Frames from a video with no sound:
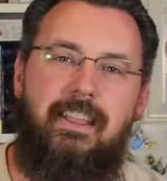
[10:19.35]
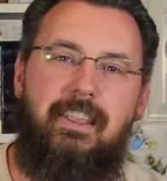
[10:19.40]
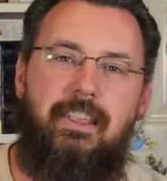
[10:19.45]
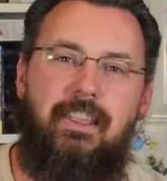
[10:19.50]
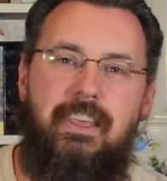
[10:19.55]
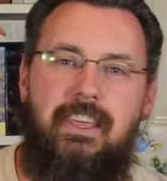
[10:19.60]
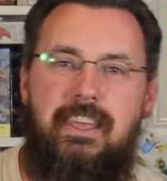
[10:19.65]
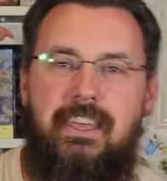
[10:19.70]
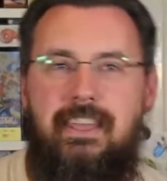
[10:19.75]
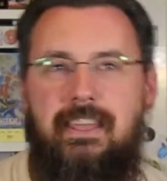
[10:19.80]

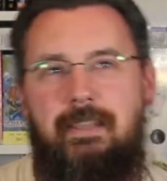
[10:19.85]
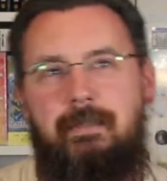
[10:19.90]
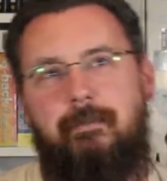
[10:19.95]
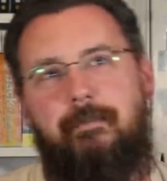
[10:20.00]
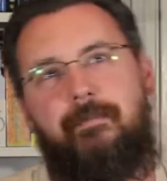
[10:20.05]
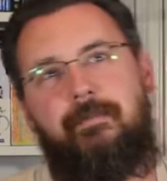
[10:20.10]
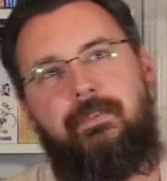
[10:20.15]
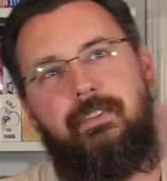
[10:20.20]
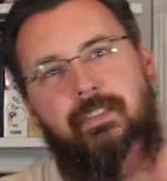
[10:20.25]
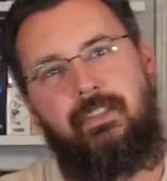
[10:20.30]
the
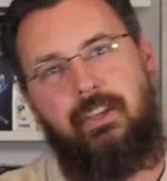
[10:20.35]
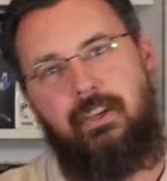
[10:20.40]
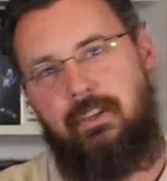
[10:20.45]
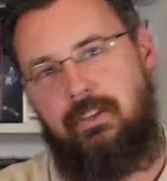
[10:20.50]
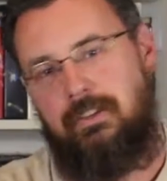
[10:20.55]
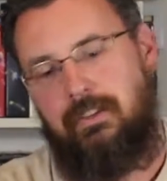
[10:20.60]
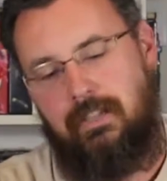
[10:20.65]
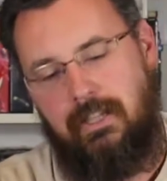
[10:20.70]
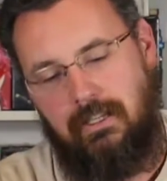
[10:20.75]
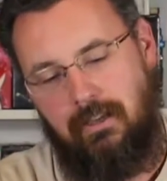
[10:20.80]

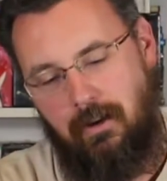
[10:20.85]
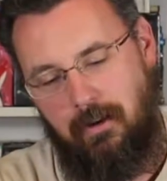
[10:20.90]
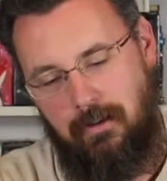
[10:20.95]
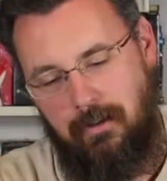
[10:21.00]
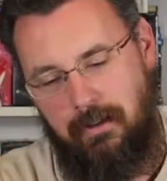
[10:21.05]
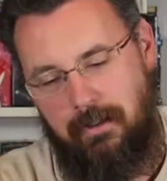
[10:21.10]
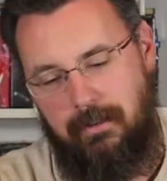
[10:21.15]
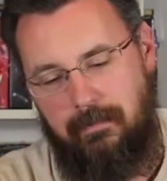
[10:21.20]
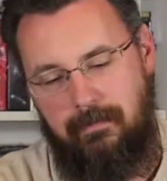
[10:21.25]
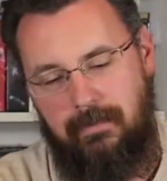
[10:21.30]
the girl
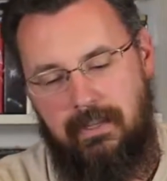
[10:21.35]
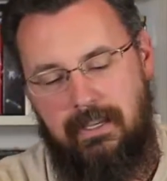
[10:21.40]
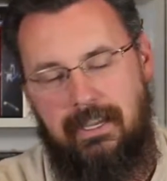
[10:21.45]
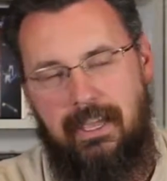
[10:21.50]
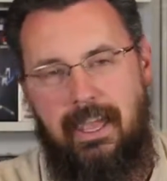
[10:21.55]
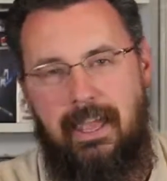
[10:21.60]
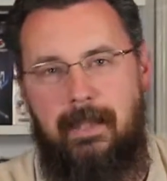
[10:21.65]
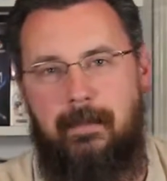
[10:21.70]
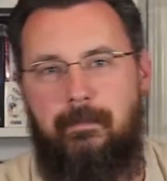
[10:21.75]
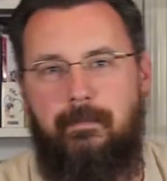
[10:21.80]
in the
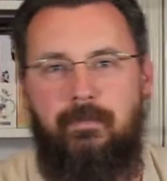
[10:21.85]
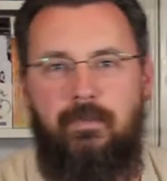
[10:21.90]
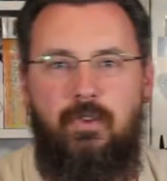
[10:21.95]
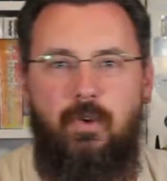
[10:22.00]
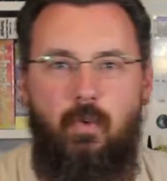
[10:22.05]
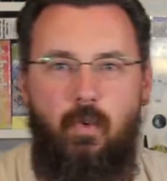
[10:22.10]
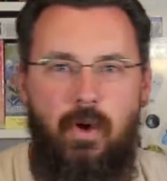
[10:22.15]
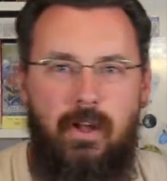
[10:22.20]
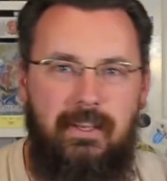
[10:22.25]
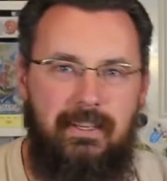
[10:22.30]
game
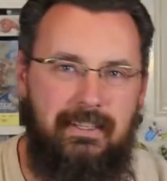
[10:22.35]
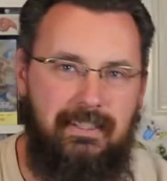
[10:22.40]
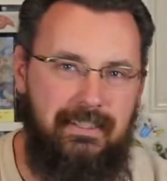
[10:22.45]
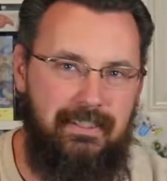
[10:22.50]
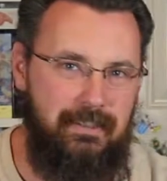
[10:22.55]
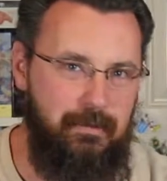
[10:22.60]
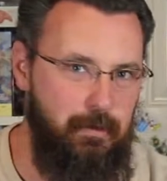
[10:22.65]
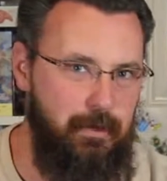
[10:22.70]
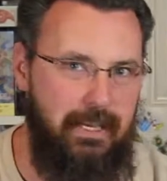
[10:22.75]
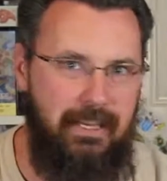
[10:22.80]
was
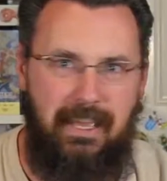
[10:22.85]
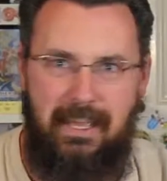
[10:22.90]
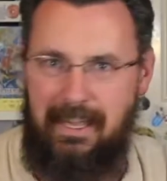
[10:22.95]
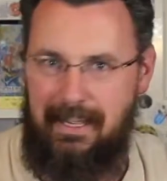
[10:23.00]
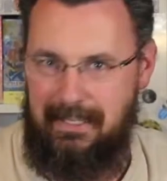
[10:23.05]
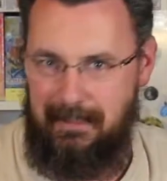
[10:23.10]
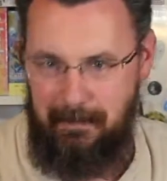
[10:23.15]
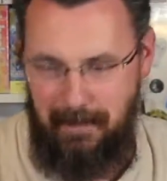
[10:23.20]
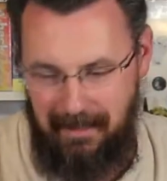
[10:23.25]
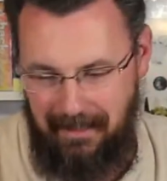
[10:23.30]
like
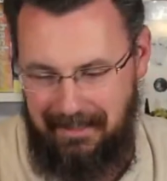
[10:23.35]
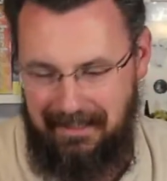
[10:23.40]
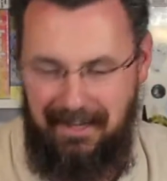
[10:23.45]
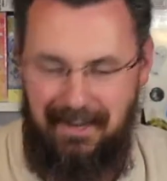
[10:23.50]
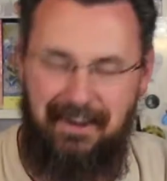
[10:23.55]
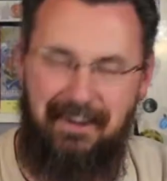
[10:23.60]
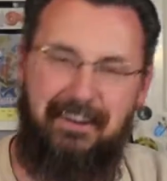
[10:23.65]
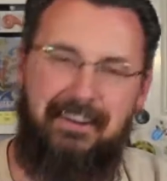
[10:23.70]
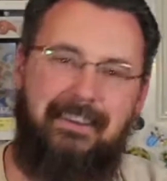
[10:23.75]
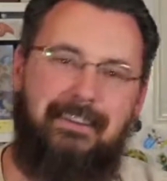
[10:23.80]

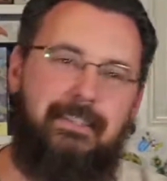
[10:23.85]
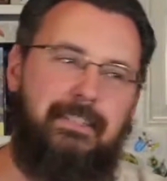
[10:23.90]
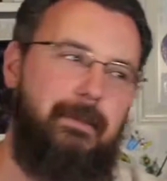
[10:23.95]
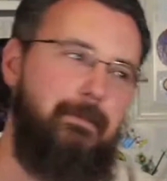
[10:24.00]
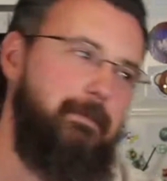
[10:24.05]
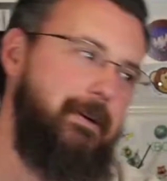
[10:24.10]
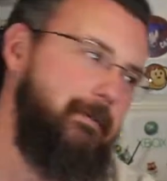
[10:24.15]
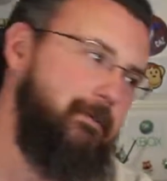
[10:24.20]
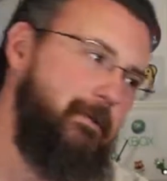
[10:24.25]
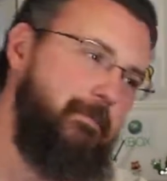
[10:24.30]
ex-military. Some
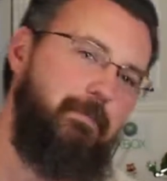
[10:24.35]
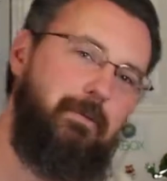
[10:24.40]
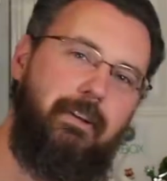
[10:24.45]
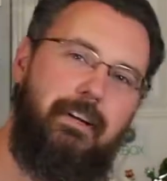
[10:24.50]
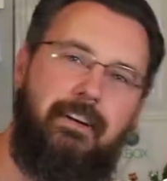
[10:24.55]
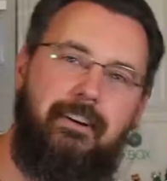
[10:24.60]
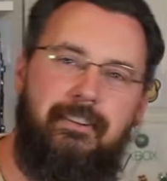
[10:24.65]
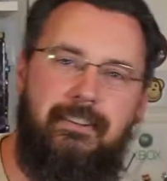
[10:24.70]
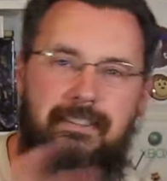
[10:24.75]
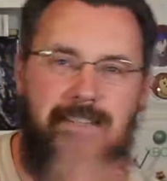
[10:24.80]
people
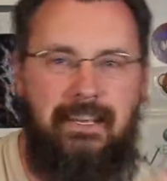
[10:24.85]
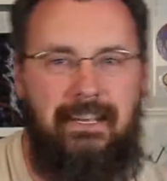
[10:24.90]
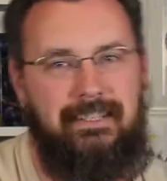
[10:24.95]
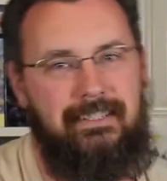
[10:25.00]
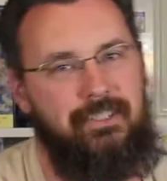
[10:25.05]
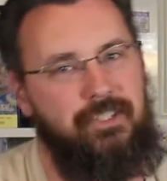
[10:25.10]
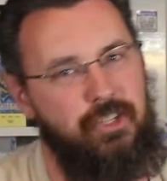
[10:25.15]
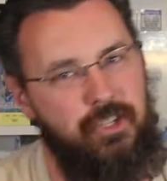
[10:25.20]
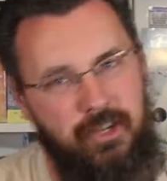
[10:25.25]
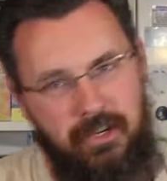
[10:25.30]
play her as like
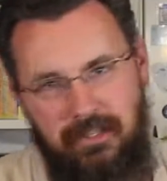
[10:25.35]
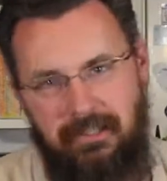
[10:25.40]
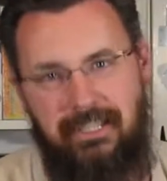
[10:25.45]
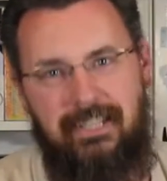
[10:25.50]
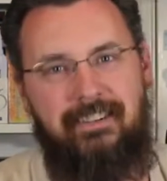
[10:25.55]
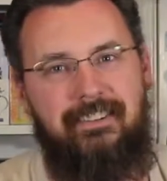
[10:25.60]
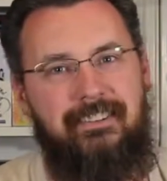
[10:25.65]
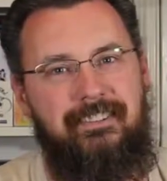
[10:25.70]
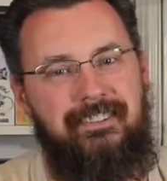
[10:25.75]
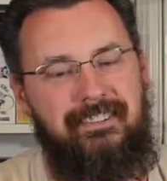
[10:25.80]

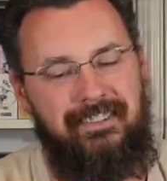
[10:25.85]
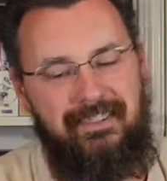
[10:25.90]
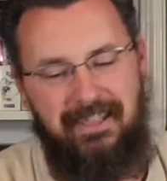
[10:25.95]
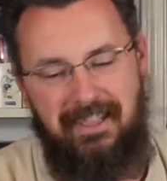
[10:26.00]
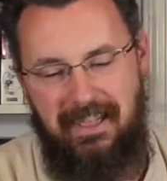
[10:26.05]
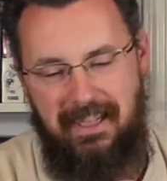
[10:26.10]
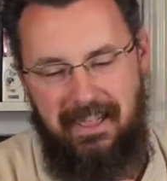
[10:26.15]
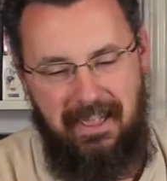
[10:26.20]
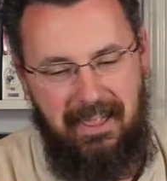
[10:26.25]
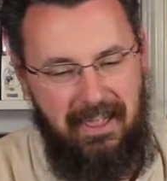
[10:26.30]
cheerleader
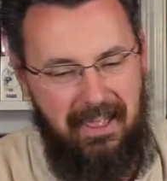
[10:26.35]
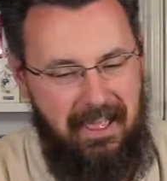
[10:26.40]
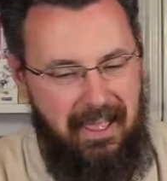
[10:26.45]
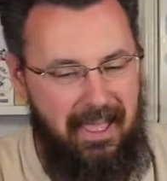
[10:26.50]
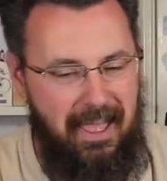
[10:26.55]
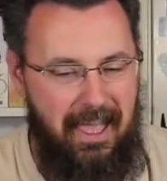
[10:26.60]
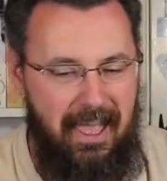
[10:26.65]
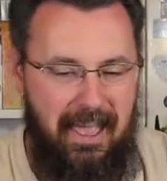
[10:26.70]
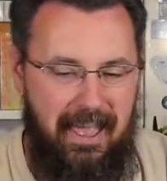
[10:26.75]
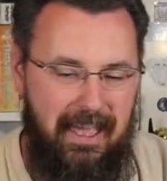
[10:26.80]

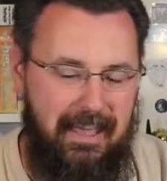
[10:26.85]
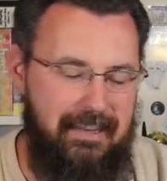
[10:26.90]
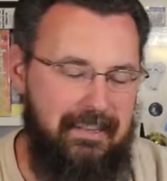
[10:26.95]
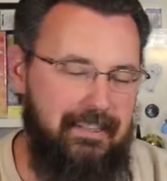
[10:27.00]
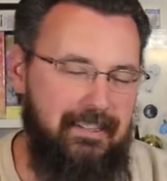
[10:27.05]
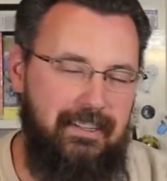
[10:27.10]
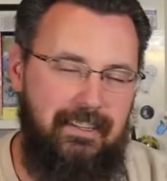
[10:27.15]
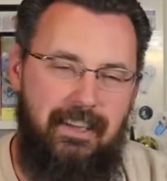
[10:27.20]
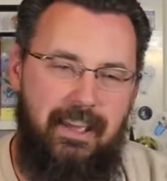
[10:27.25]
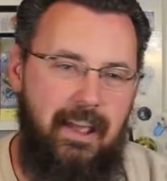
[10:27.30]

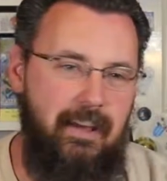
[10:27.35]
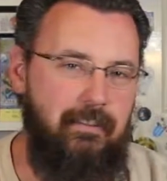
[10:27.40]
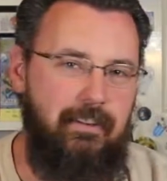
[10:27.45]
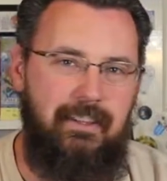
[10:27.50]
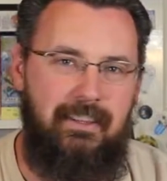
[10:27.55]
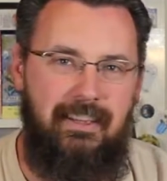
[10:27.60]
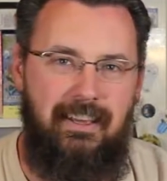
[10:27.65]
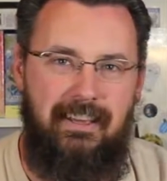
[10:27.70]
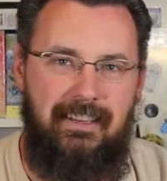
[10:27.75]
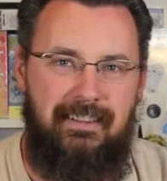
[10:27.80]
and
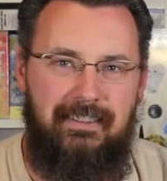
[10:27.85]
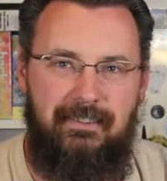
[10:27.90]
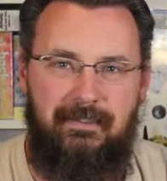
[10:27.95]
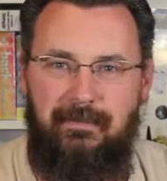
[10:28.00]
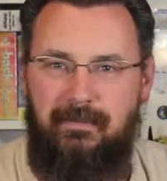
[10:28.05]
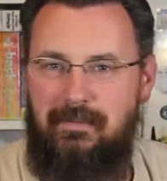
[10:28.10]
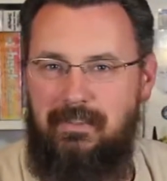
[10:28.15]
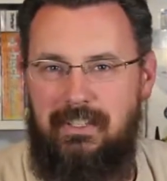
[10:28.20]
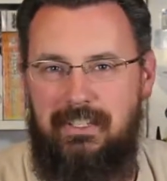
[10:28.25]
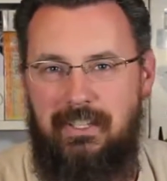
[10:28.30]
everything.
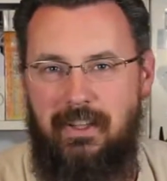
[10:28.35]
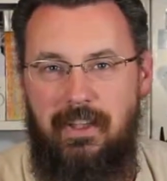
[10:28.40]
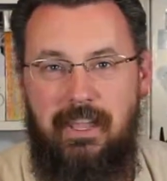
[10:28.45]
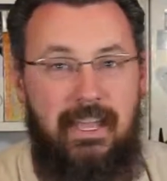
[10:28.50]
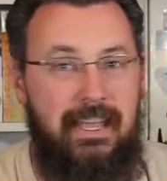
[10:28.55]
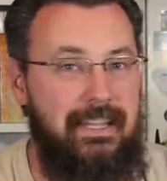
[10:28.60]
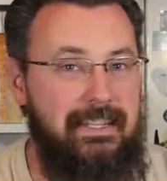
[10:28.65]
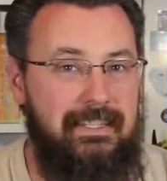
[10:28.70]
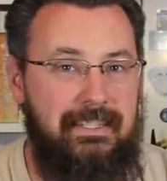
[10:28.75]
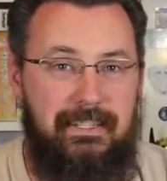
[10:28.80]
So yeah,
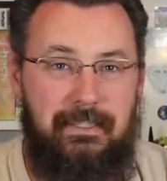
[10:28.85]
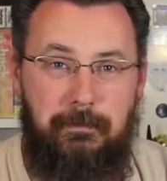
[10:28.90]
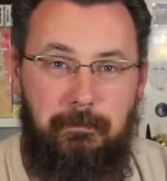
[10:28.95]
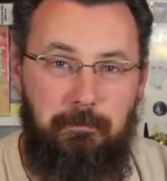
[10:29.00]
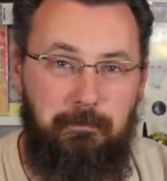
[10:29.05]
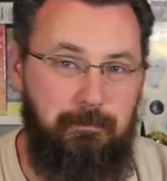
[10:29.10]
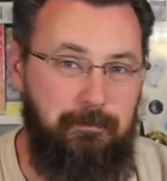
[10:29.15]
it's